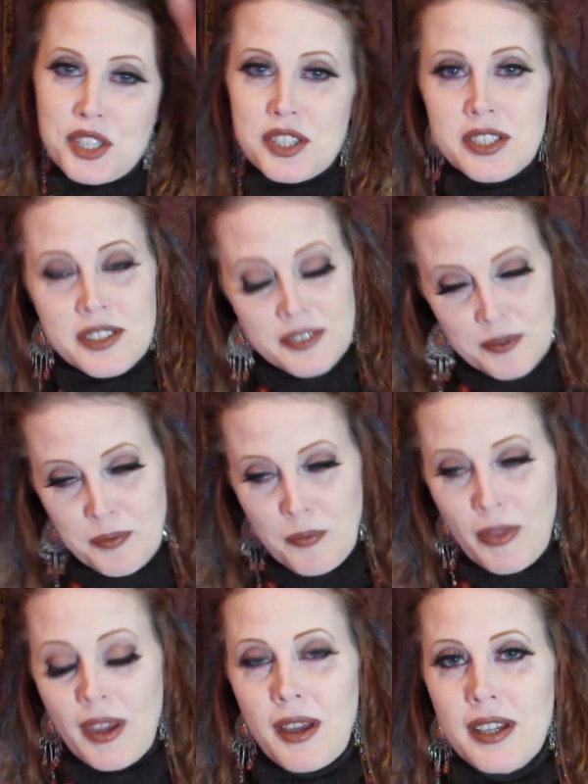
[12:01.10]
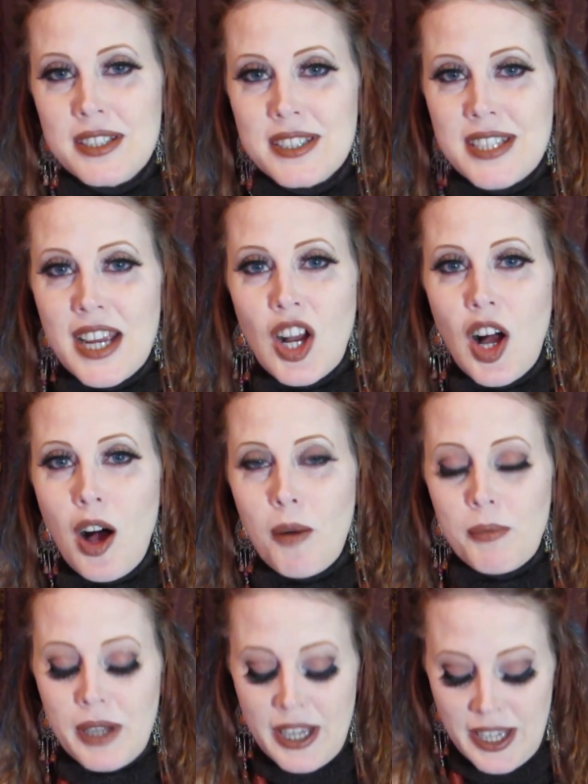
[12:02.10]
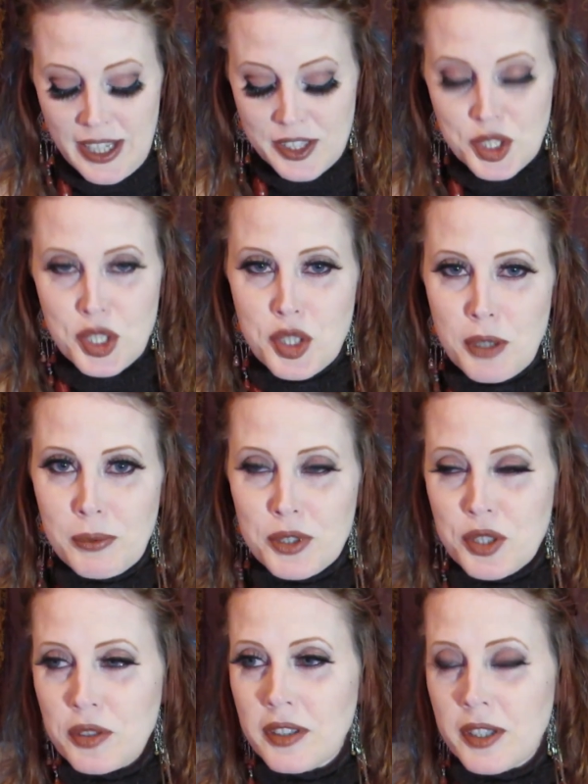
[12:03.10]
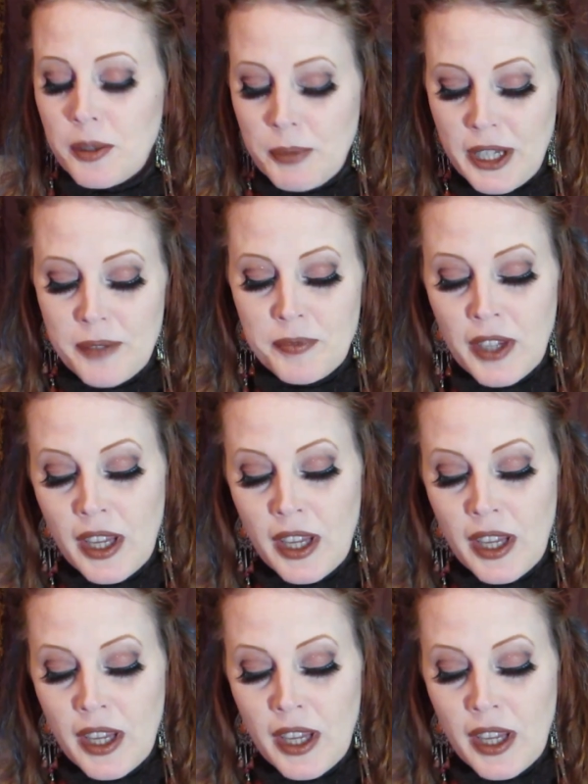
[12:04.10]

just stay calm and troubleshoot a little bit.